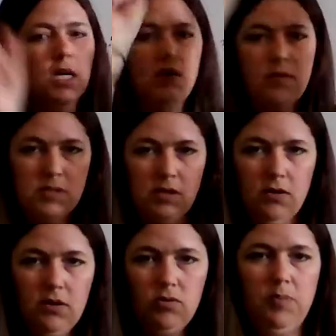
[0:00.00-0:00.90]
From 0
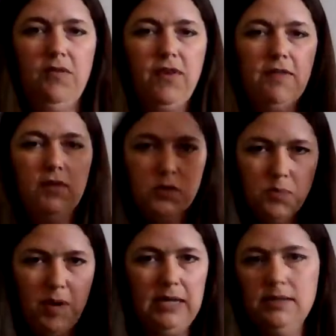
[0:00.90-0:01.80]
to 3.5 closed
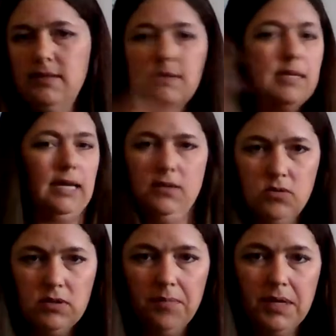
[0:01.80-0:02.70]
brackets seconds or
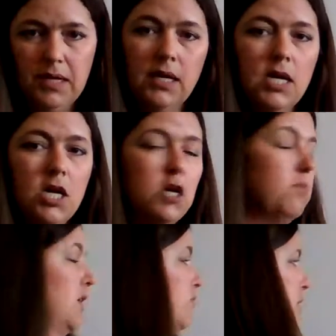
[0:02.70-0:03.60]
something.
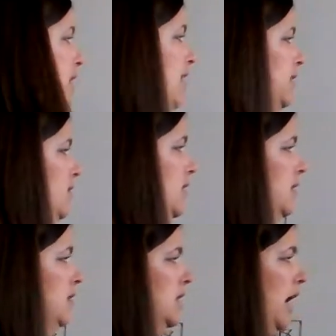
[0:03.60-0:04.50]
But if we don't have anything,
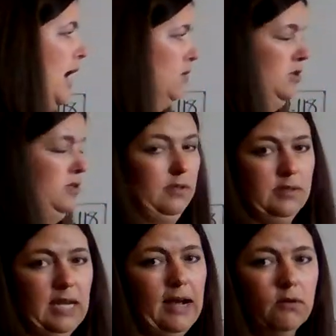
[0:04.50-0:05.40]
I would just list
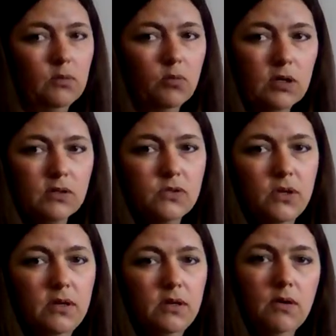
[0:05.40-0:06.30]
it out in words.
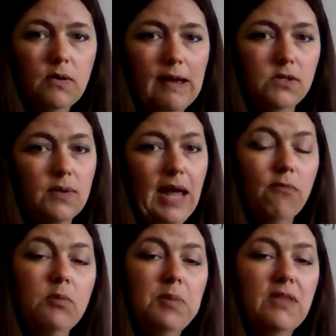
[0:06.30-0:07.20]
Okay, so that
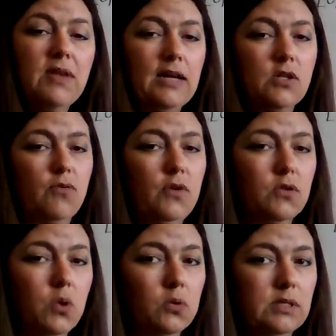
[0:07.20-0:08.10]
would be the answer for the
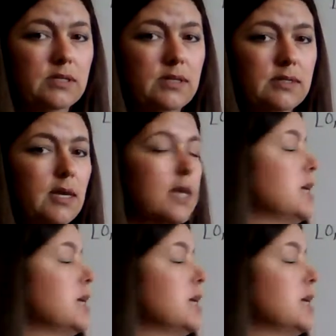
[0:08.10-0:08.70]
total distance.